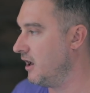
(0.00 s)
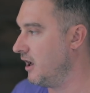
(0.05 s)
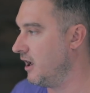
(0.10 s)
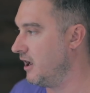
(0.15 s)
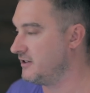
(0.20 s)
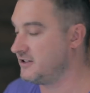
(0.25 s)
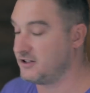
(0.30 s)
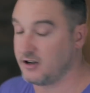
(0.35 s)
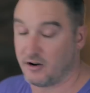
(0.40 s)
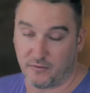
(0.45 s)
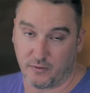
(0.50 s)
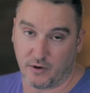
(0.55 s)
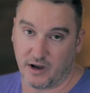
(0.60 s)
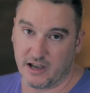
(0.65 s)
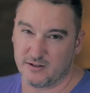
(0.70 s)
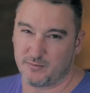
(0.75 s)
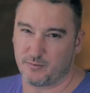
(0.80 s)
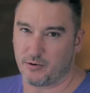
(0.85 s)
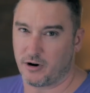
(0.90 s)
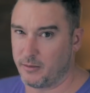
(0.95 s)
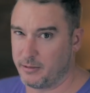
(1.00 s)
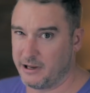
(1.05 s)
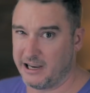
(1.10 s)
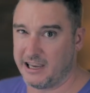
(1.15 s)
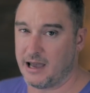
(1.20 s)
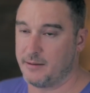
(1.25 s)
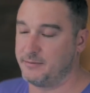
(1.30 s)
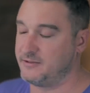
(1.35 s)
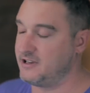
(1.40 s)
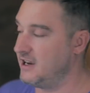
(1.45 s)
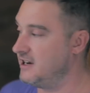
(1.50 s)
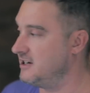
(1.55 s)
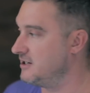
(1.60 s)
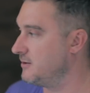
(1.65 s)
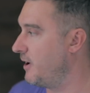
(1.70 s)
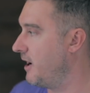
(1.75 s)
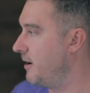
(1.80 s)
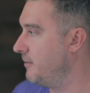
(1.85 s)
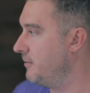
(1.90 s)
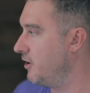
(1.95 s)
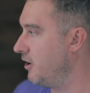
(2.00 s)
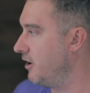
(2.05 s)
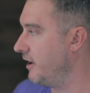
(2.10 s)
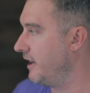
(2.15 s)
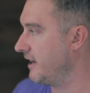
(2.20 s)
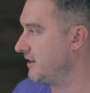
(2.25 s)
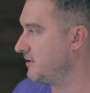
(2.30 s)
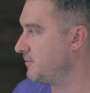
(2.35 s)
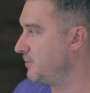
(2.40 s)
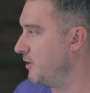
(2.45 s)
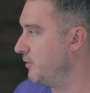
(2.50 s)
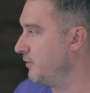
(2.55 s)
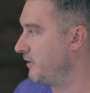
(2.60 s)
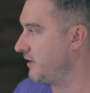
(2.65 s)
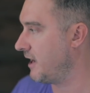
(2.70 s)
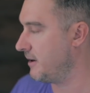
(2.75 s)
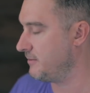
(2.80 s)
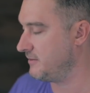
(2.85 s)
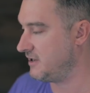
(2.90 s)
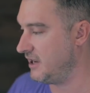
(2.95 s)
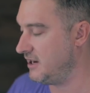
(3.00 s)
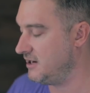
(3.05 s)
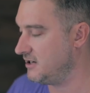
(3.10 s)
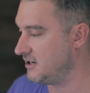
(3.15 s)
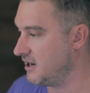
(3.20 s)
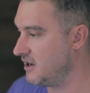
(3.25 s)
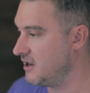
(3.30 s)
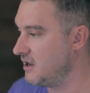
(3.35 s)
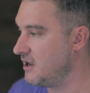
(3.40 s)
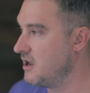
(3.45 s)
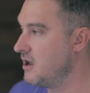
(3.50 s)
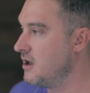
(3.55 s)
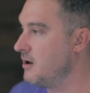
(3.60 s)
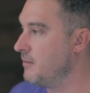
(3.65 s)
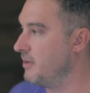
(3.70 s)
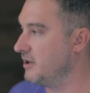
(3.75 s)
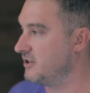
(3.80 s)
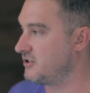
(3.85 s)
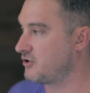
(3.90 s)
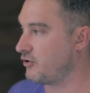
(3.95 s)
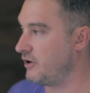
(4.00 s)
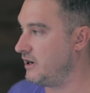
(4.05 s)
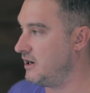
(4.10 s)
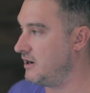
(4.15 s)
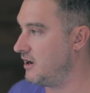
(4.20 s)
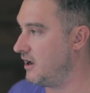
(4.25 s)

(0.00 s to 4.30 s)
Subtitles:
softwares, probably Camtasia, but I'm not an expert with Camtasia. But